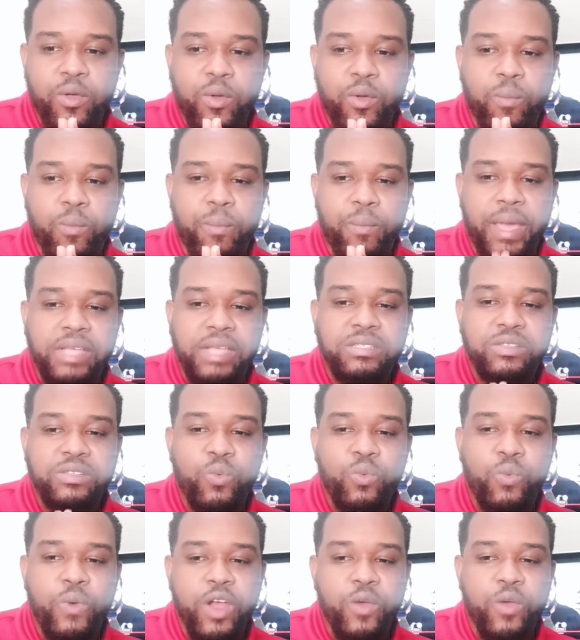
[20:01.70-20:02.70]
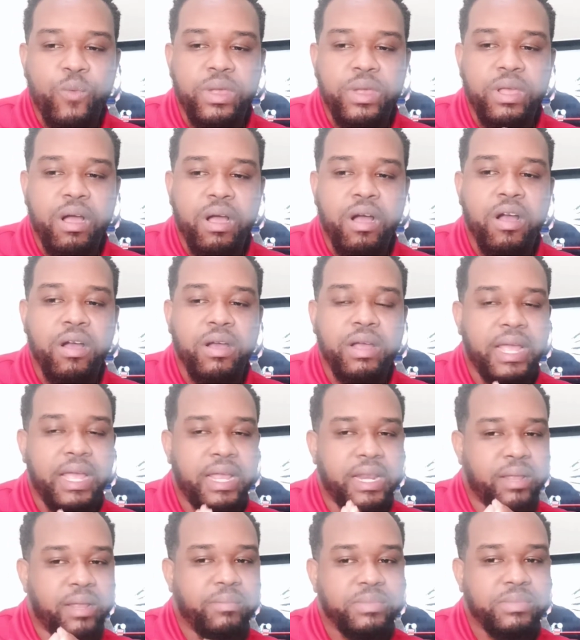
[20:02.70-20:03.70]
Based on where we are,
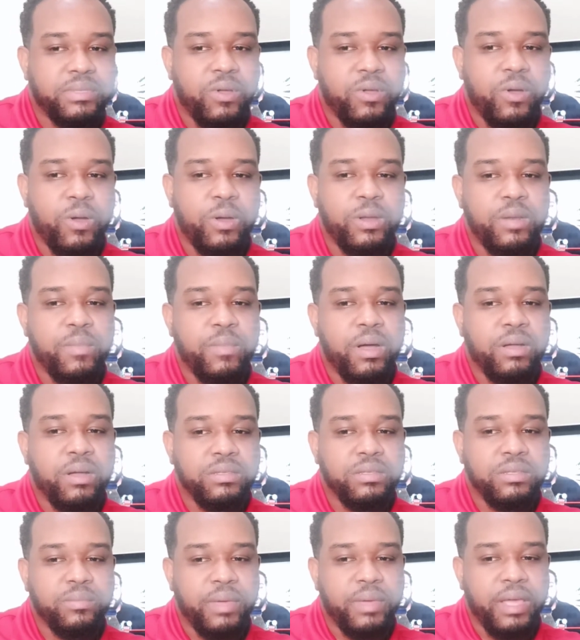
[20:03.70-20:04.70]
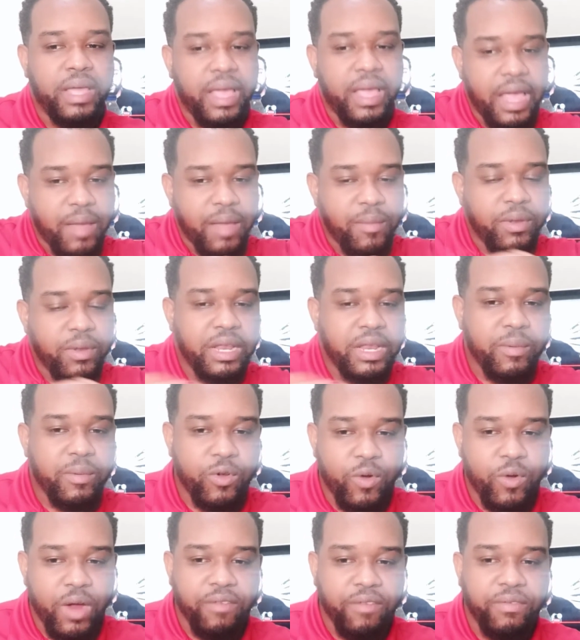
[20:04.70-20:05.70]
and I'm talking about the Bahamian
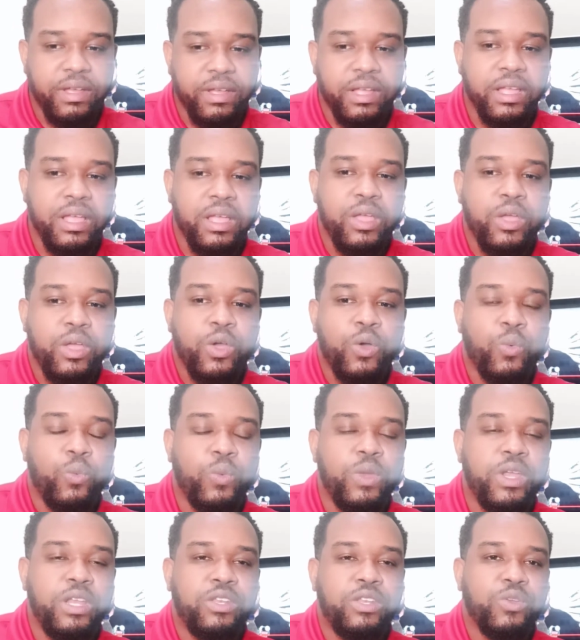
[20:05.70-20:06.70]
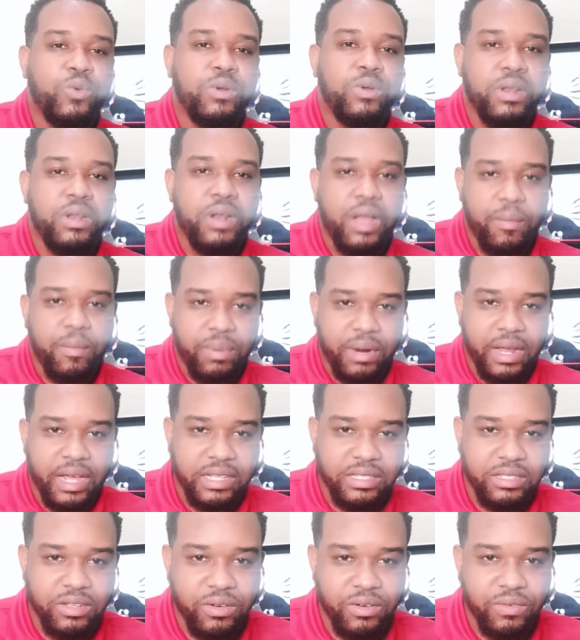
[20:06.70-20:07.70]
demographic, we do not apply
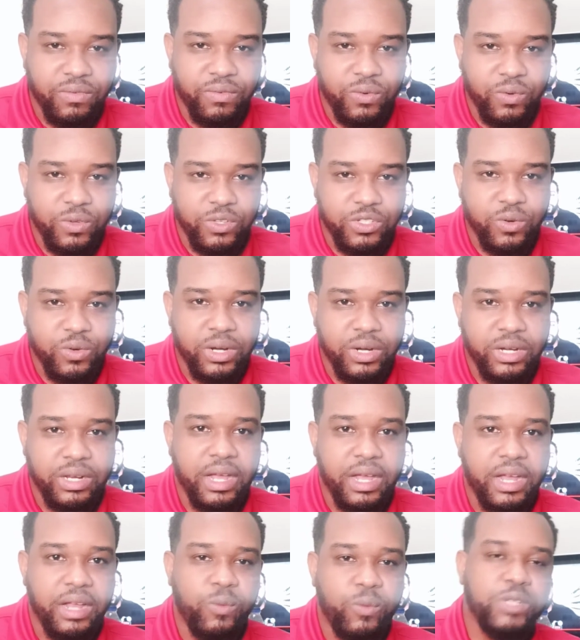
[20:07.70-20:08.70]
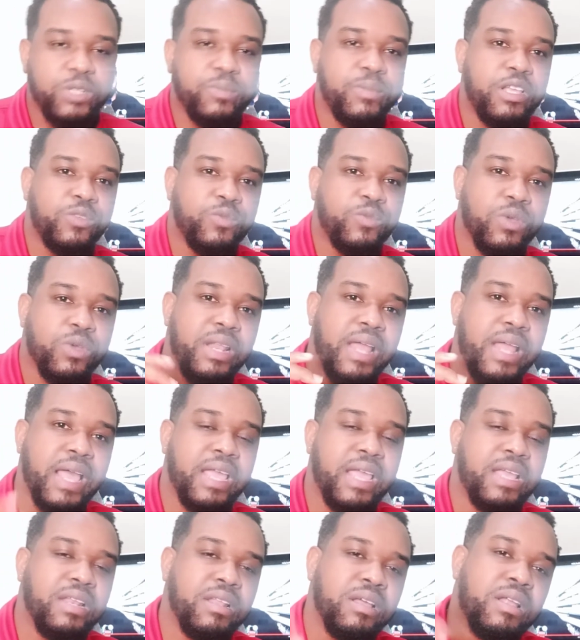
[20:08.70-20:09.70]
certain foods to our diet, which means we're
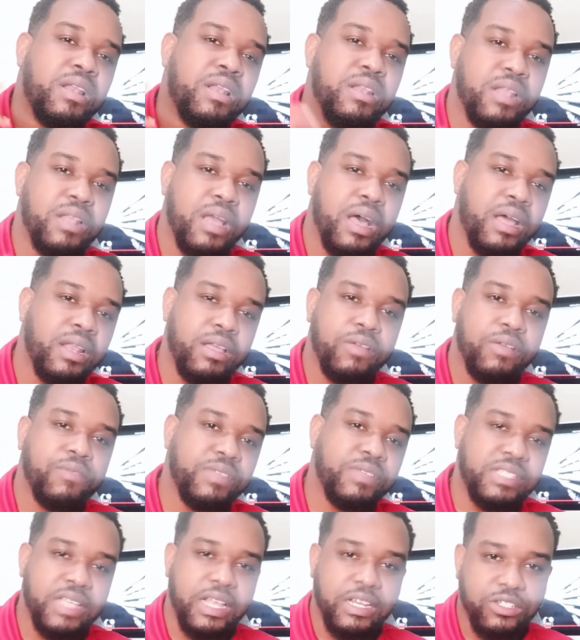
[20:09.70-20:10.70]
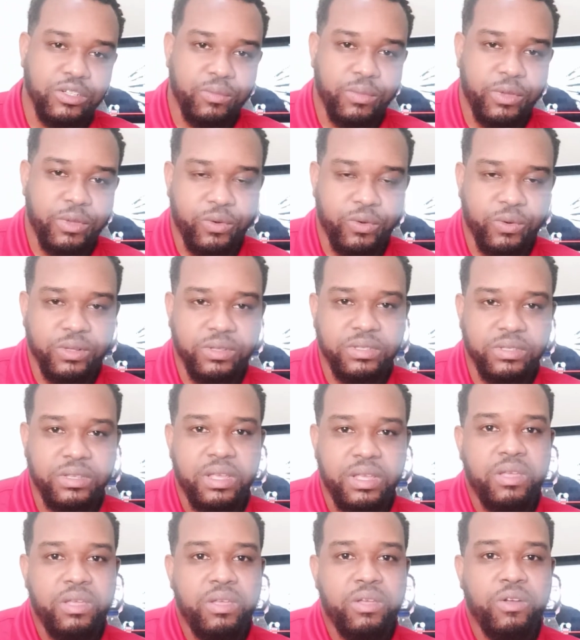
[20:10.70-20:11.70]
lacking a lot of essential minerals,
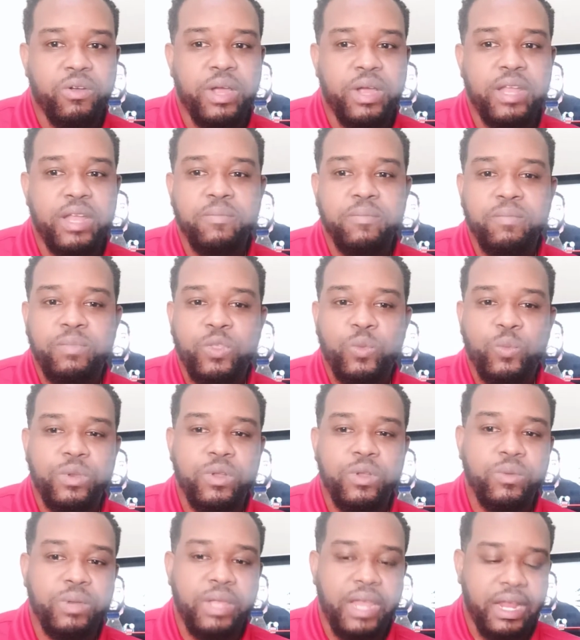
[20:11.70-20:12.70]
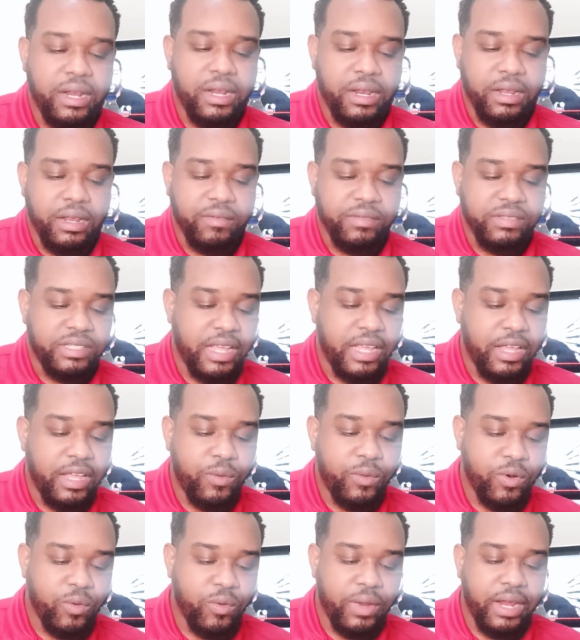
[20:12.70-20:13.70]
right? We don't eat enough zinc,
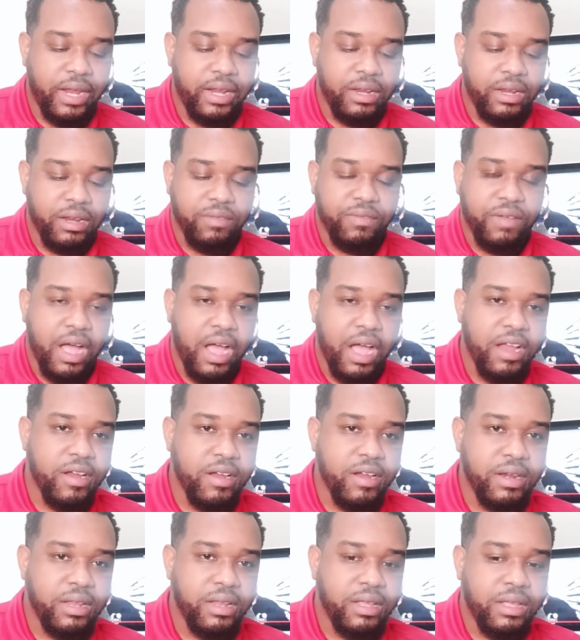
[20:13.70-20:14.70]
we don't eat enough iron,